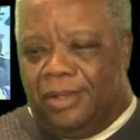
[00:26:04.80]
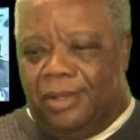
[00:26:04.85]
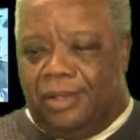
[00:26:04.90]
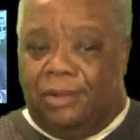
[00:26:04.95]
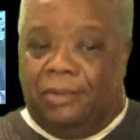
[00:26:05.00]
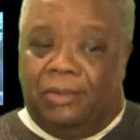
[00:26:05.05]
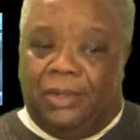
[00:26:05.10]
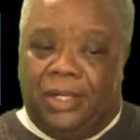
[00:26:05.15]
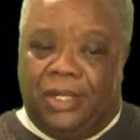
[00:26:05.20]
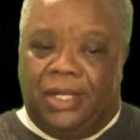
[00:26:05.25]

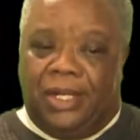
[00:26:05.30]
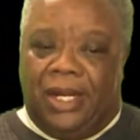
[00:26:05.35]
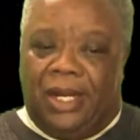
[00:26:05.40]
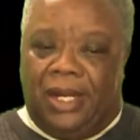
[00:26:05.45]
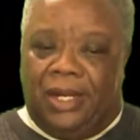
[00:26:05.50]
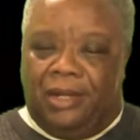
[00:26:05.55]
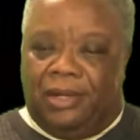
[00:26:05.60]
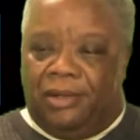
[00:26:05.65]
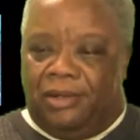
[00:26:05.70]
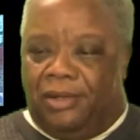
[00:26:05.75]
Well,
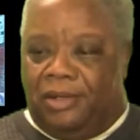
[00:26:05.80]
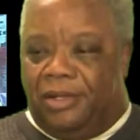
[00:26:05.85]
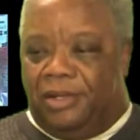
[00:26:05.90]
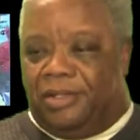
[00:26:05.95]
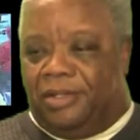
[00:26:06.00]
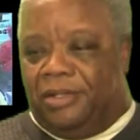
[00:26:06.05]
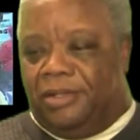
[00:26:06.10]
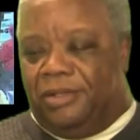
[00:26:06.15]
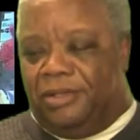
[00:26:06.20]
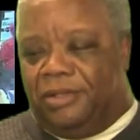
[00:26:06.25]
now they're
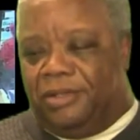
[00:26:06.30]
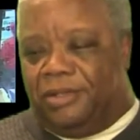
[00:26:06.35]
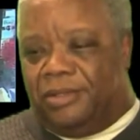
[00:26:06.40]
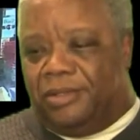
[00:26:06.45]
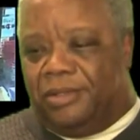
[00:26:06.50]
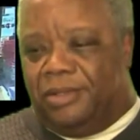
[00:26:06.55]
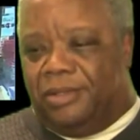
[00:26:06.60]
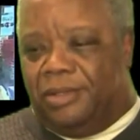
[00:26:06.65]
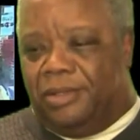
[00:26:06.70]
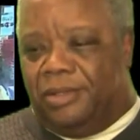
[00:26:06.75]
thugs.
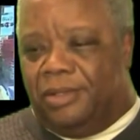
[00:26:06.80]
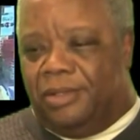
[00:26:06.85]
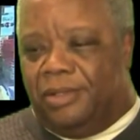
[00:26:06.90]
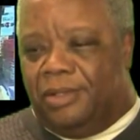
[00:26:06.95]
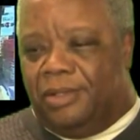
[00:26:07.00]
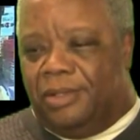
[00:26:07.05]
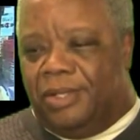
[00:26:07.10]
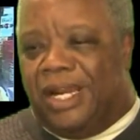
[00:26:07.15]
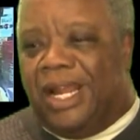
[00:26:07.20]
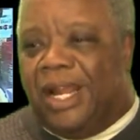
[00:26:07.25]

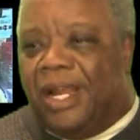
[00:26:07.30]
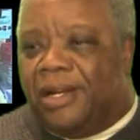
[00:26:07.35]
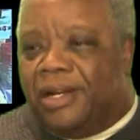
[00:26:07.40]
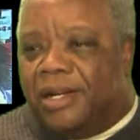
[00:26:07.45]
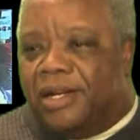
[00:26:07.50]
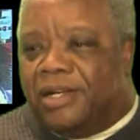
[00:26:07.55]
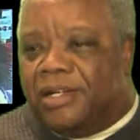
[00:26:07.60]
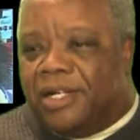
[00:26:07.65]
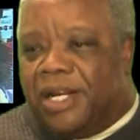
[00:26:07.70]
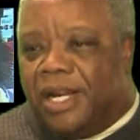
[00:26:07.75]
Now
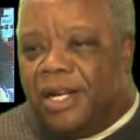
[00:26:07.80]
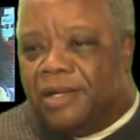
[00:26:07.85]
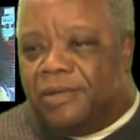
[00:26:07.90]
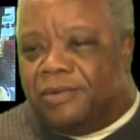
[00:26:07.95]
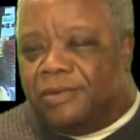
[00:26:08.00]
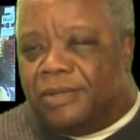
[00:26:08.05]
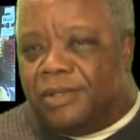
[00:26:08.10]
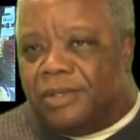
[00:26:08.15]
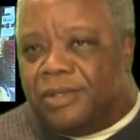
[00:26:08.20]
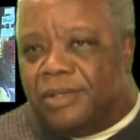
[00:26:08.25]
they're
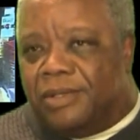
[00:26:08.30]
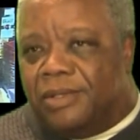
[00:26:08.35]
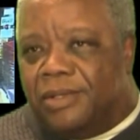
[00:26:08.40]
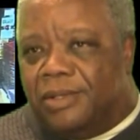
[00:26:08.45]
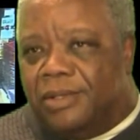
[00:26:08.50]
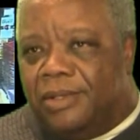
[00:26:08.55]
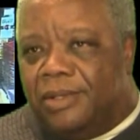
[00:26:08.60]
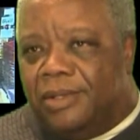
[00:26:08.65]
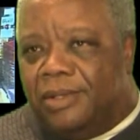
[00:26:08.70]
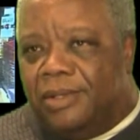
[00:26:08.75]
dangerous.
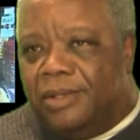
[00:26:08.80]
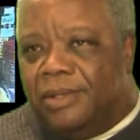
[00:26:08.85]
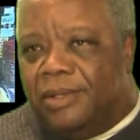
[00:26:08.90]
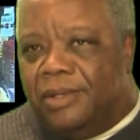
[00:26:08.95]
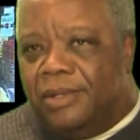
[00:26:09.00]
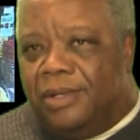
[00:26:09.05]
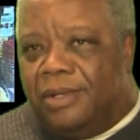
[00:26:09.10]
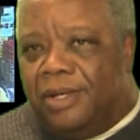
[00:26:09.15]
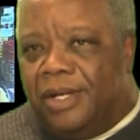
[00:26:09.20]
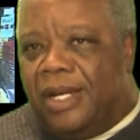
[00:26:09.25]

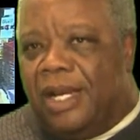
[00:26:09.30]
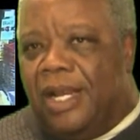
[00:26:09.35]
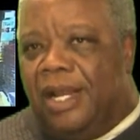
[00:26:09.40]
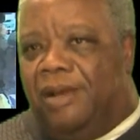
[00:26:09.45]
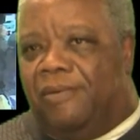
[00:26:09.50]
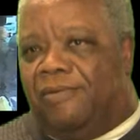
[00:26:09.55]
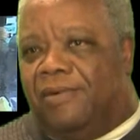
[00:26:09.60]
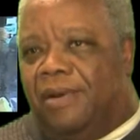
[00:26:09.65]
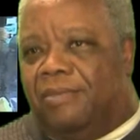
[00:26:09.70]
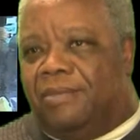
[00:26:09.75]
Now
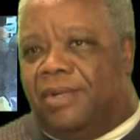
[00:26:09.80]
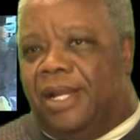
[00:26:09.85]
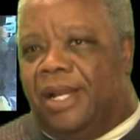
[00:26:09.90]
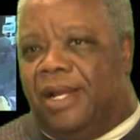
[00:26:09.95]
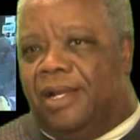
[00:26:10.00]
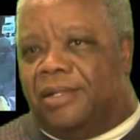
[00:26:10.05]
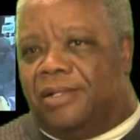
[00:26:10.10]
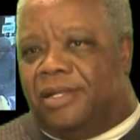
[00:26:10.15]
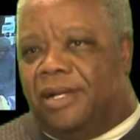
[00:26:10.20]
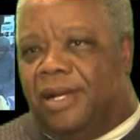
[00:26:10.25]
if I'm
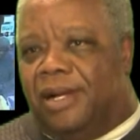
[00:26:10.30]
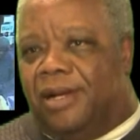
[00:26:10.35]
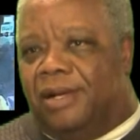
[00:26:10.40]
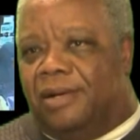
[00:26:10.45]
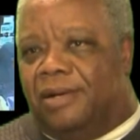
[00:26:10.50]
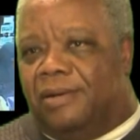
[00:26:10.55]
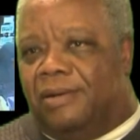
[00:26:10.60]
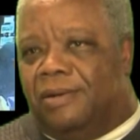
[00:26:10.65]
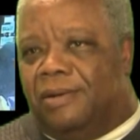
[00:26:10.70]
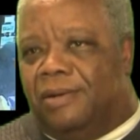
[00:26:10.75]

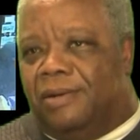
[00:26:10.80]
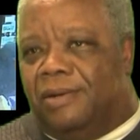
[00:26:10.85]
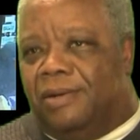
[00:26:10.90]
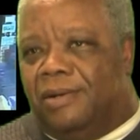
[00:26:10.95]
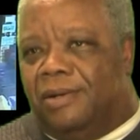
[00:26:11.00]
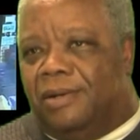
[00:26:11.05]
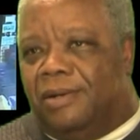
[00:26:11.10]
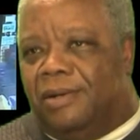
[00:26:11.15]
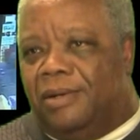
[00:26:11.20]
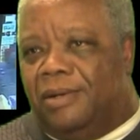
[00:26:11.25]
downtown
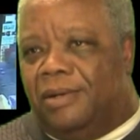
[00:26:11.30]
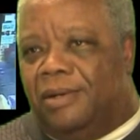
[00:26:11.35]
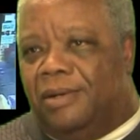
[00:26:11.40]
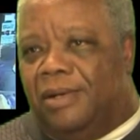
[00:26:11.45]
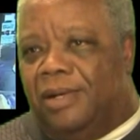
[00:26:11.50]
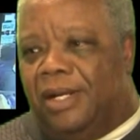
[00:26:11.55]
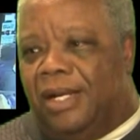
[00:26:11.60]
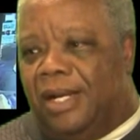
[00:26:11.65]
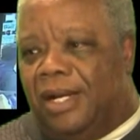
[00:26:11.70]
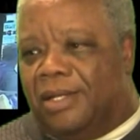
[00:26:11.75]

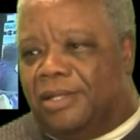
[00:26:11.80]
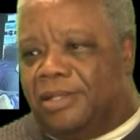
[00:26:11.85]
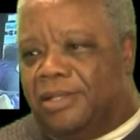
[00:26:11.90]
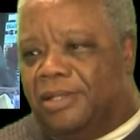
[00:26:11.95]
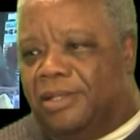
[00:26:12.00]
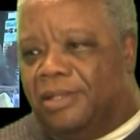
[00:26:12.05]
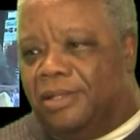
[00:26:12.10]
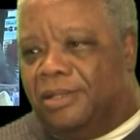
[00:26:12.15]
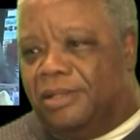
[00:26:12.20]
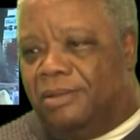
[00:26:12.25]
and I see
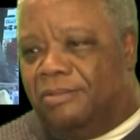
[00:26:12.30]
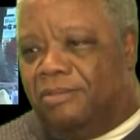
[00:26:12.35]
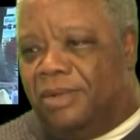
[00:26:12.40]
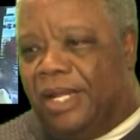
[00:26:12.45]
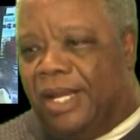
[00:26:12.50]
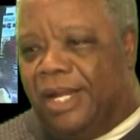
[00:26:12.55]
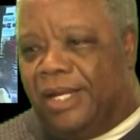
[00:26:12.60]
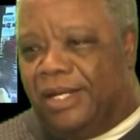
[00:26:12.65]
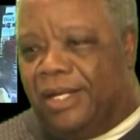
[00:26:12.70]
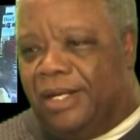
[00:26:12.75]
a little
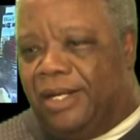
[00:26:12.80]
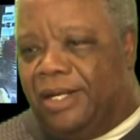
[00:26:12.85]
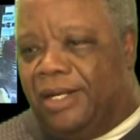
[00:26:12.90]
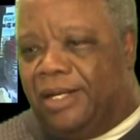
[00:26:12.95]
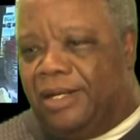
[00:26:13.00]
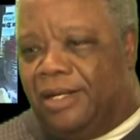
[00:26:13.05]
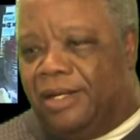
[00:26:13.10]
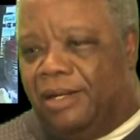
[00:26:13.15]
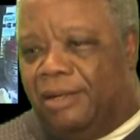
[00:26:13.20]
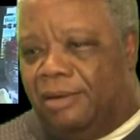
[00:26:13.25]
black
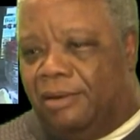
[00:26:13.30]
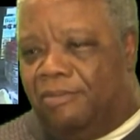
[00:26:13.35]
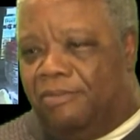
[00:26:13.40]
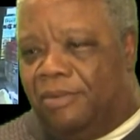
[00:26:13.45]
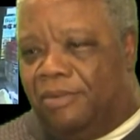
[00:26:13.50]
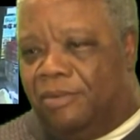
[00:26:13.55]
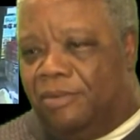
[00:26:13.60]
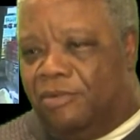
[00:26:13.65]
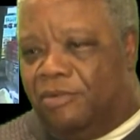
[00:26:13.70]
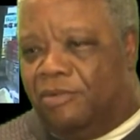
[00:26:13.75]
kid or
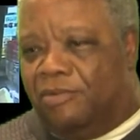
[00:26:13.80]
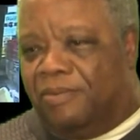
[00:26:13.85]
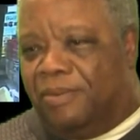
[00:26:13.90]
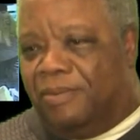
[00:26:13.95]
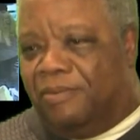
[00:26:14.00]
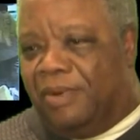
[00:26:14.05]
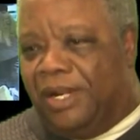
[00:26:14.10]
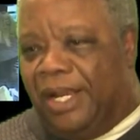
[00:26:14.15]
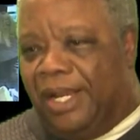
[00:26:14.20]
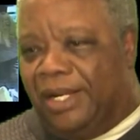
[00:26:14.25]
a group of
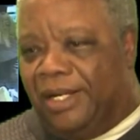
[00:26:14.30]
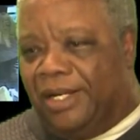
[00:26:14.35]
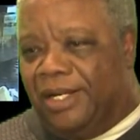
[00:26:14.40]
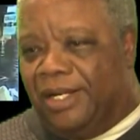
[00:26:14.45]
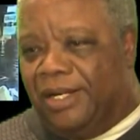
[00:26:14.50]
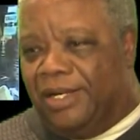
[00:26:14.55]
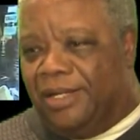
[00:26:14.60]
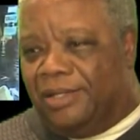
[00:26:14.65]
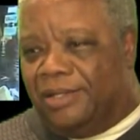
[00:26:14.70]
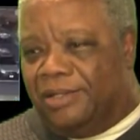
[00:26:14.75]
black
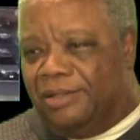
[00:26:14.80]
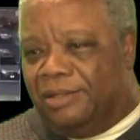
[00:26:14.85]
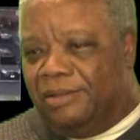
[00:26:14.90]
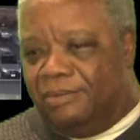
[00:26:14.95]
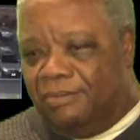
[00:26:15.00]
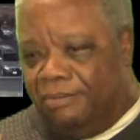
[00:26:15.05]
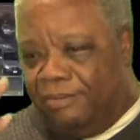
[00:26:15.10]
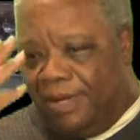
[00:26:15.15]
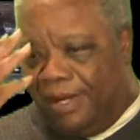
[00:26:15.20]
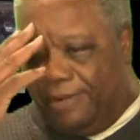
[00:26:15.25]
kids,
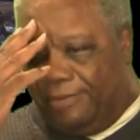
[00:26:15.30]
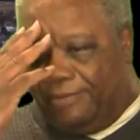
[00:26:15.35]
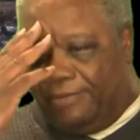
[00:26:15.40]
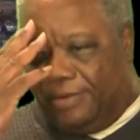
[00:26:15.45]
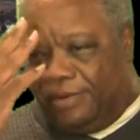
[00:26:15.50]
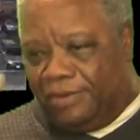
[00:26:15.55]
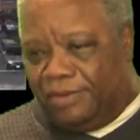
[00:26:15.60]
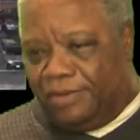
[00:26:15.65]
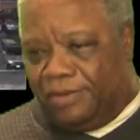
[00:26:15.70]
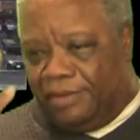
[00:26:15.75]
my
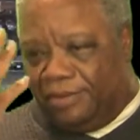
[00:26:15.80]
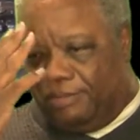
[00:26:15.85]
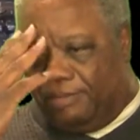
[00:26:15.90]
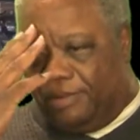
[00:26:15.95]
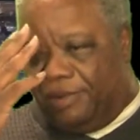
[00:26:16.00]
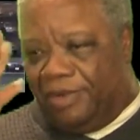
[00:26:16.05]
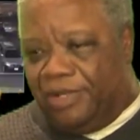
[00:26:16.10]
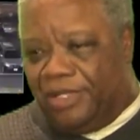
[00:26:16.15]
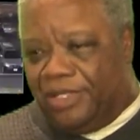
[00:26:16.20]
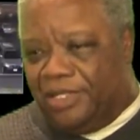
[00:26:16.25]
first
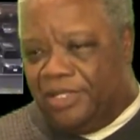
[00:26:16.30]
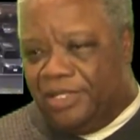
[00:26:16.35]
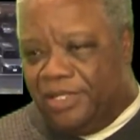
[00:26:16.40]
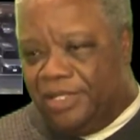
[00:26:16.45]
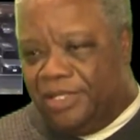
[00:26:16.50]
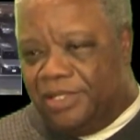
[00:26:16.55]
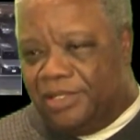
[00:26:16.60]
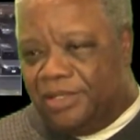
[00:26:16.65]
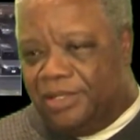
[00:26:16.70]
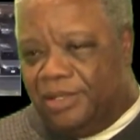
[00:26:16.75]
impression
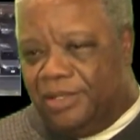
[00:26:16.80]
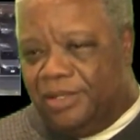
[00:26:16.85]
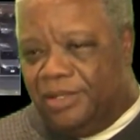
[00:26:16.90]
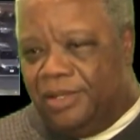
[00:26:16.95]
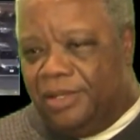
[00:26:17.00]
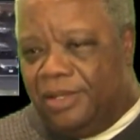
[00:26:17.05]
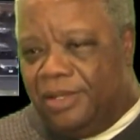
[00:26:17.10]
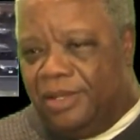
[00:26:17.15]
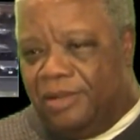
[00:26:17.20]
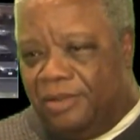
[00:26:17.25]
is
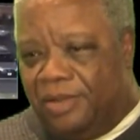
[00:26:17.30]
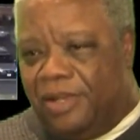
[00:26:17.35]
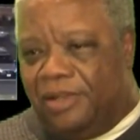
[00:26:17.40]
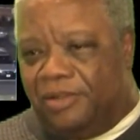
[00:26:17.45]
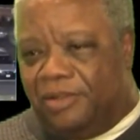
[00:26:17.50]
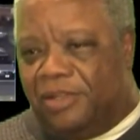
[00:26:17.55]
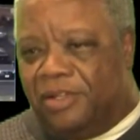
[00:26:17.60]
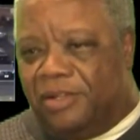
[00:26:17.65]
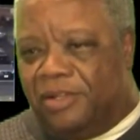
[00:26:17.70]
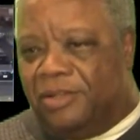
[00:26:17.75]
they're
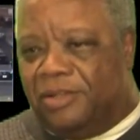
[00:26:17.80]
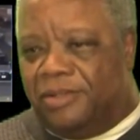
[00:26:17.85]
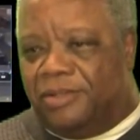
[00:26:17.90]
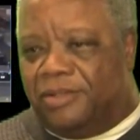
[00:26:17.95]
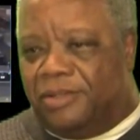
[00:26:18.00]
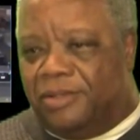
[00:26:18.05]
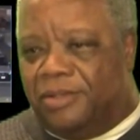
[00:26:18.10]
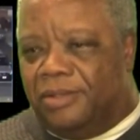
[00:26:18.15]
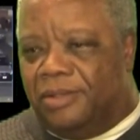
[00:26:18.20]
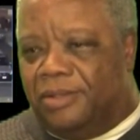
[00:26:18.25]
thugs.